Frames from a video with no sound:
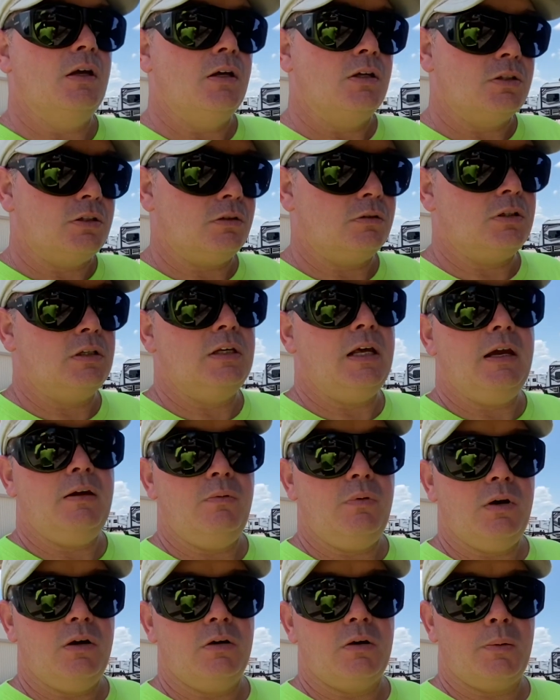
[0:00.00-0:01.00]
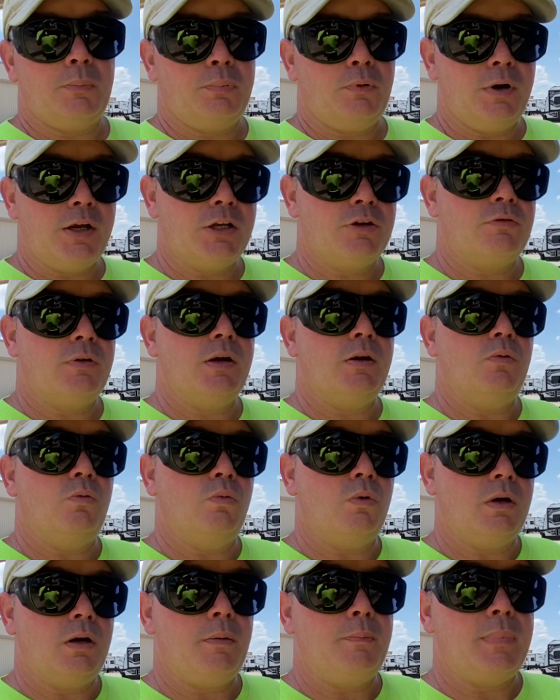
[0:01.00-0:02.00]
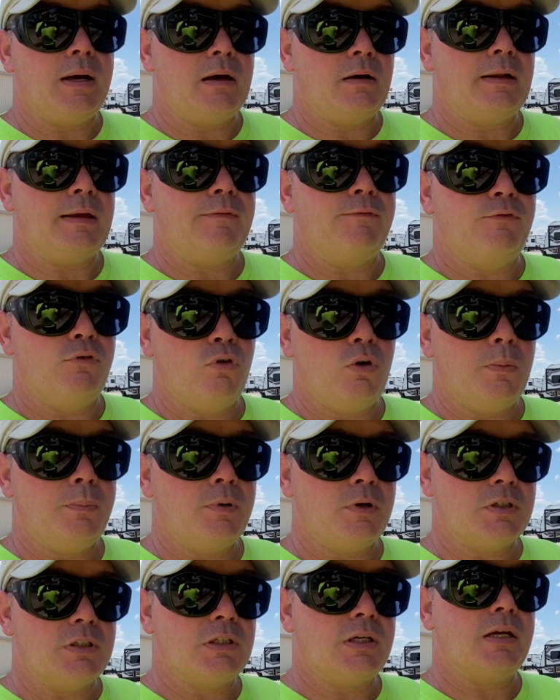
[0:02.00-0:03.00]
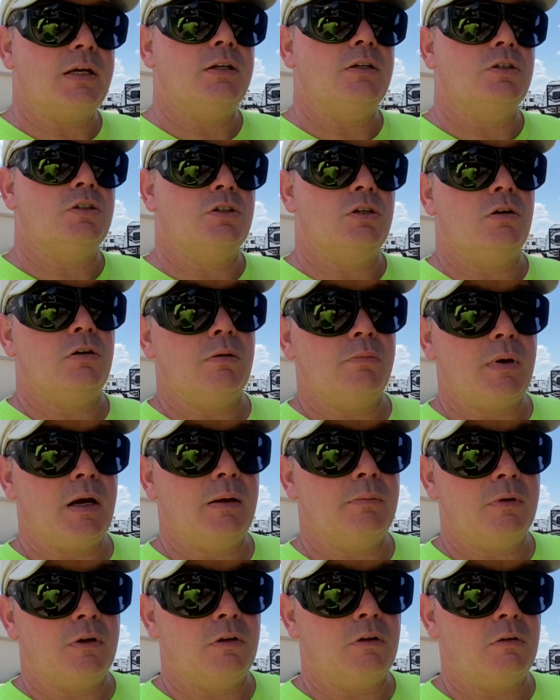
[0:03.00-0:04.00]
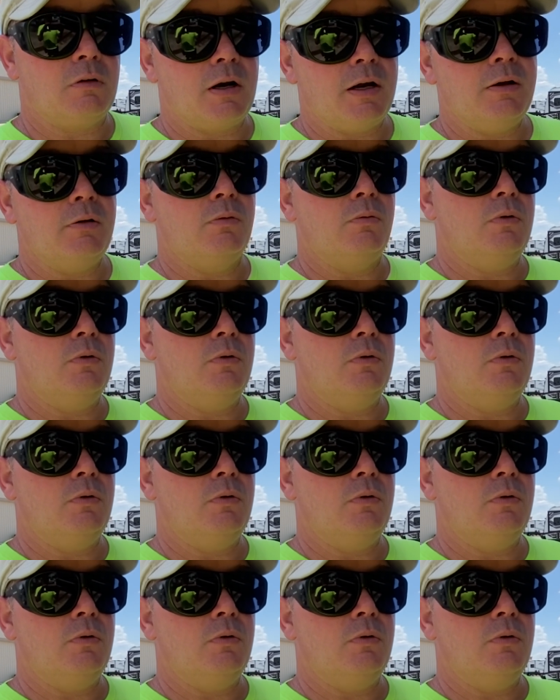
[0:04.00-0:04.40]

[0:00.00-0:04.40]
So today we're going to pre-treat with about a 4% sodium hypochlorite.